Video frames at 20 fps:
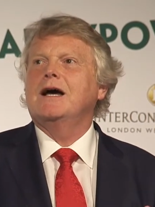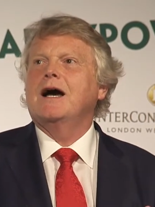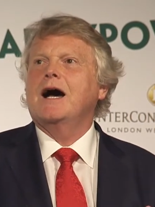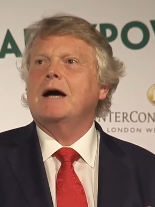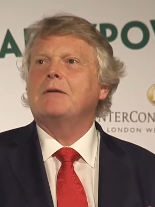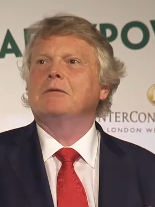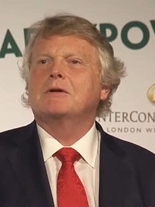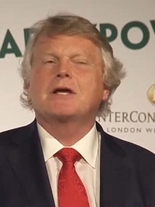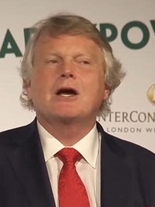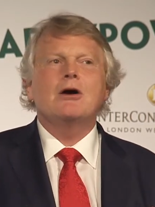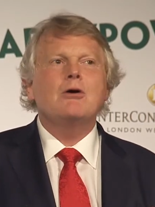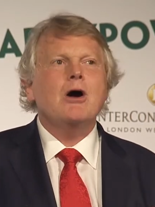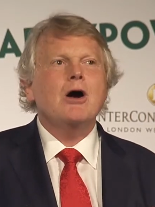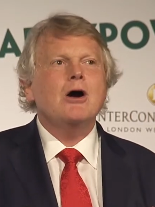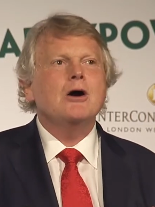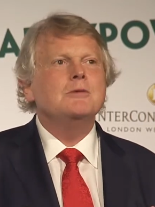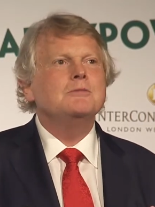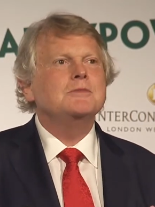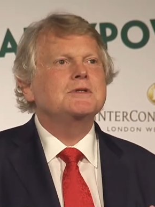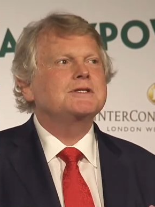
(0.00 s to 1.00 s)
I will go
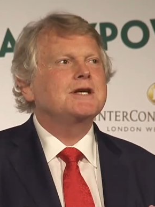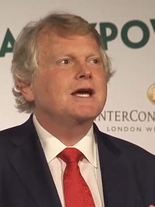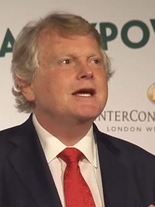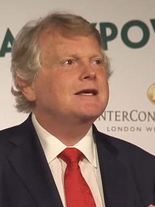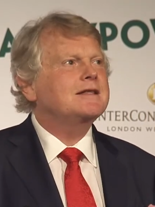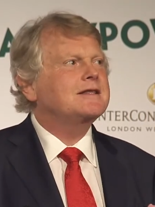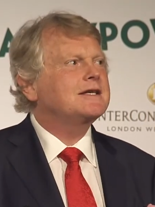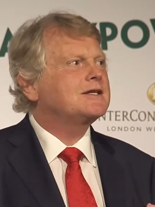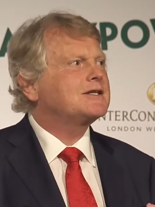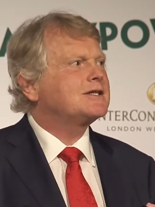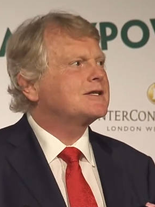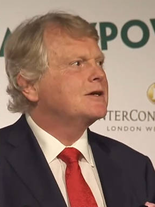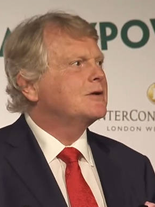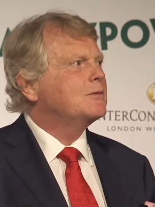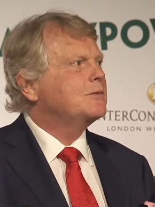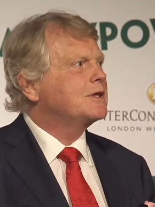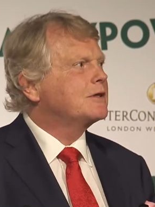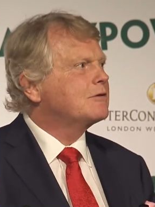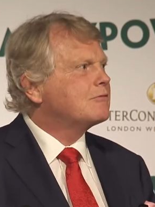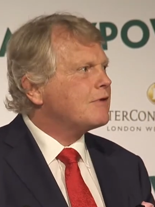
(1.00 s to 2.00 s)
home and take this
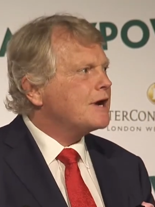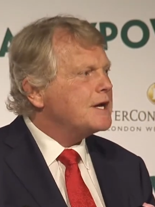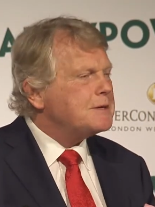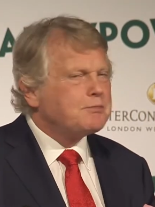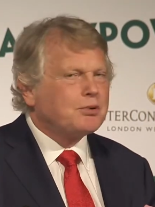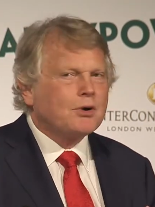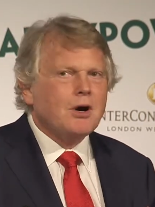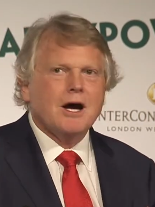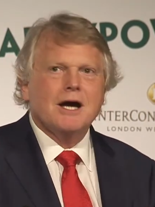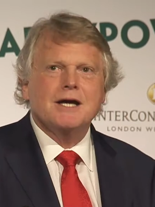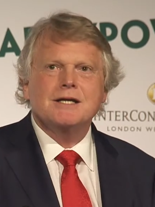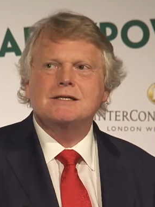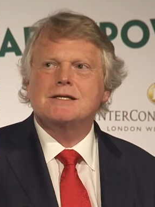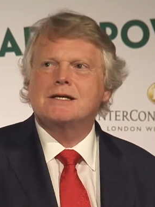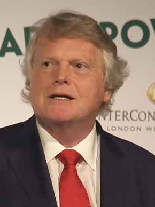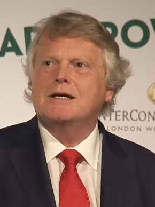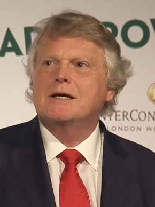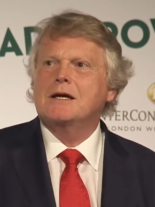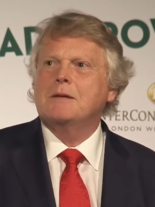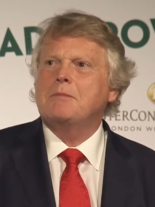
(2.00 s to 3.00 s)
with great pride
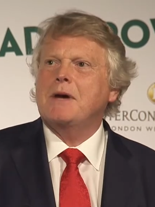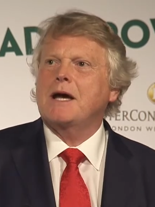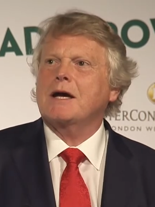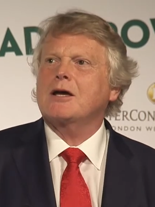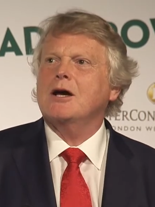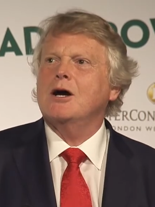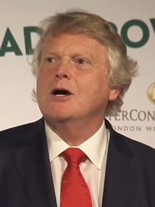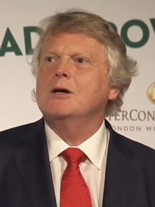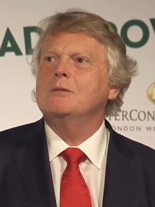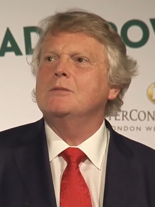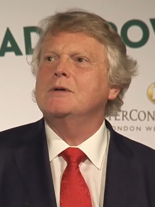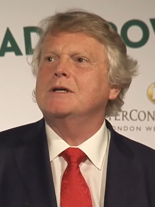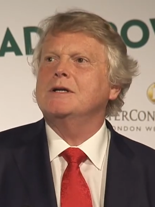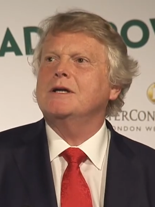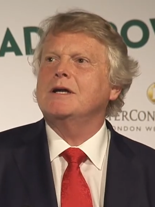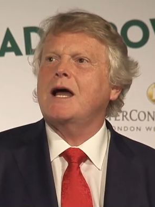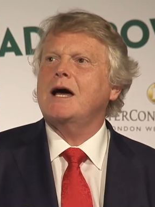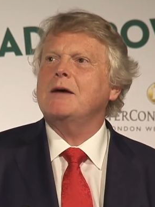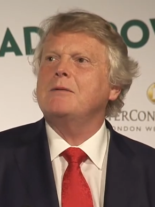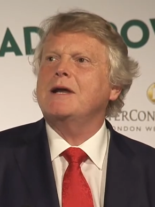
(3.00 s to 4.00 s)
back home,
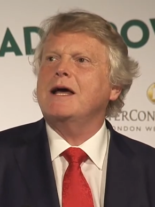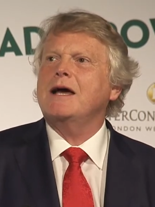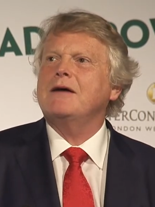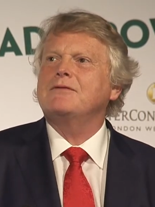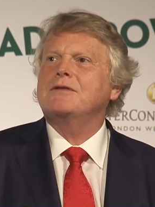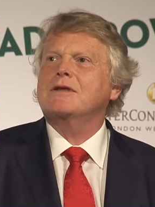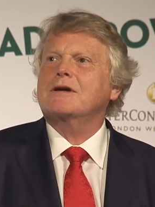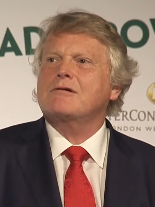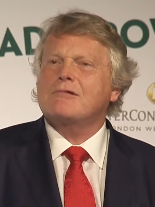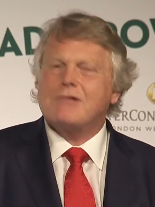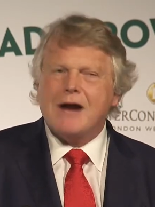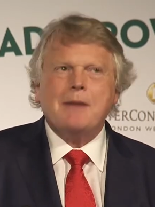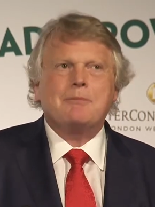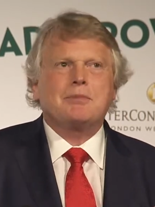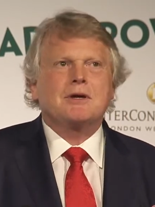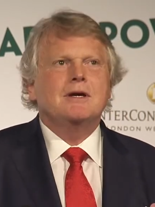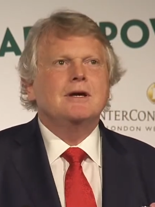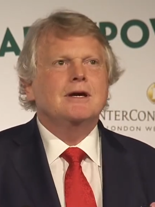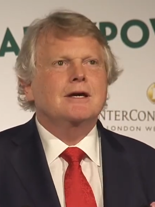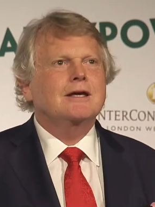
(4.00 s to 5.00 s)
and I will have the crap
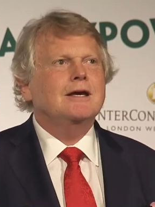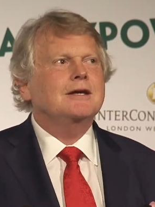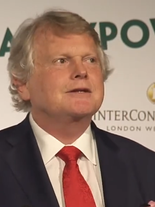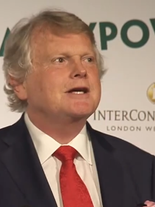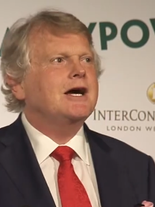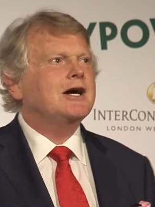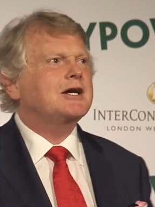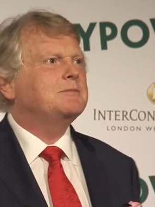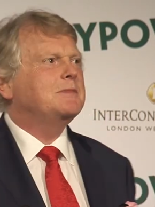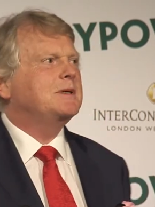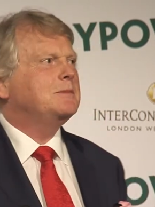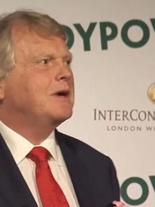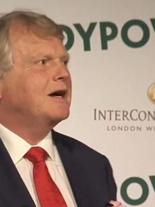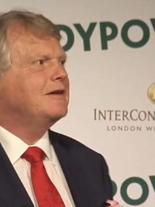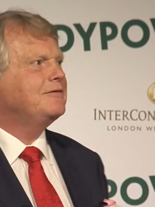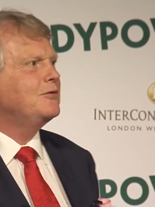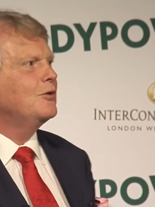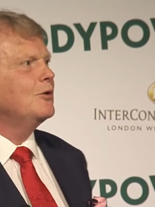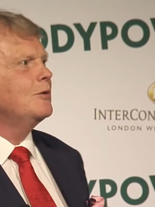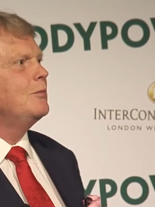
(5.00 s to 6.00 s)
kicked out of me by
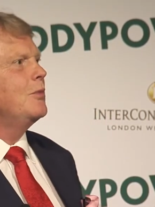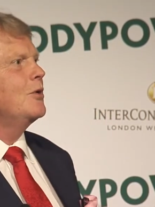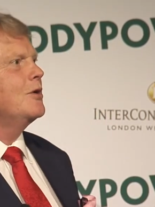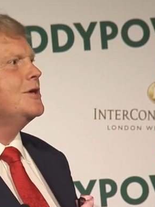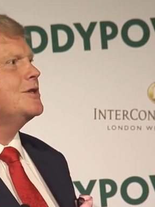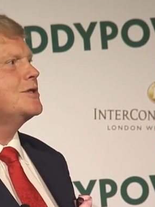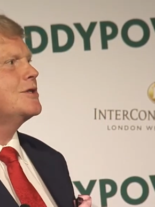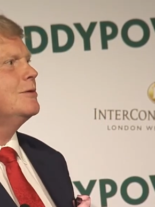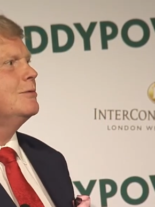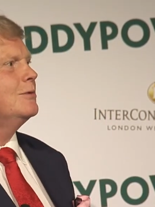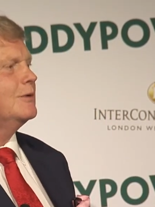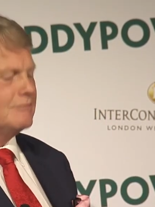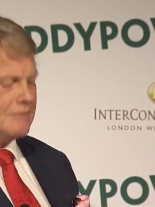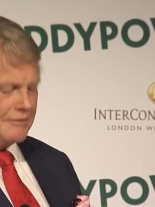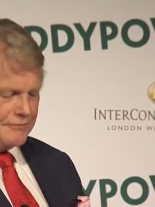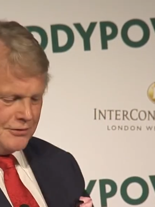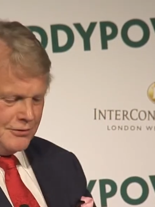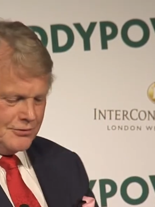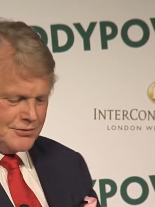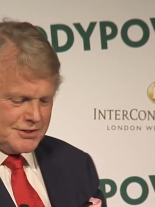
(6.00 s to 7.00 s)
four boys who will
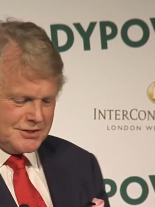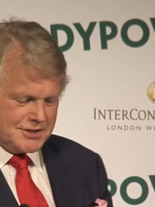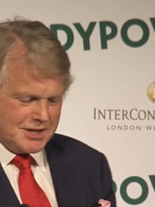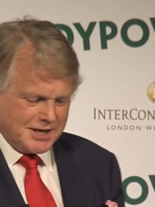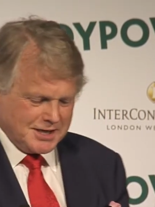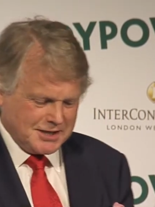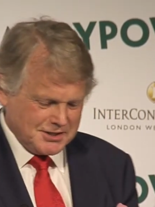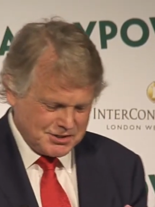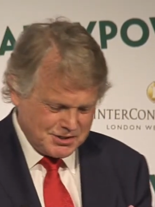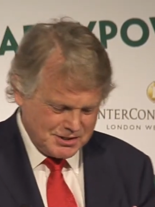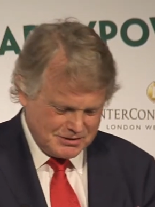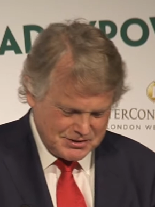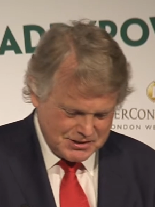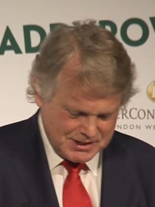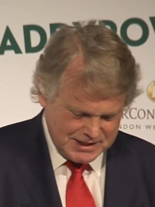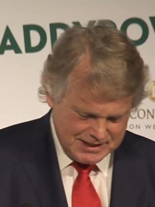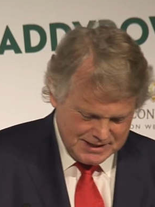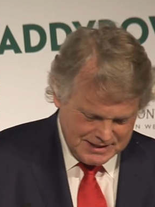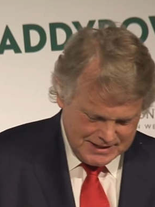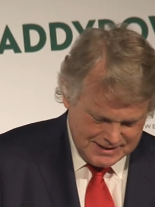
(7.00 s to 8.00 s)
refuse to take it
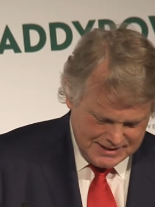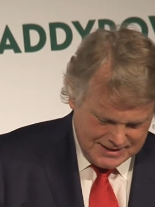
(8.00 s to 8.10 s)
seriously.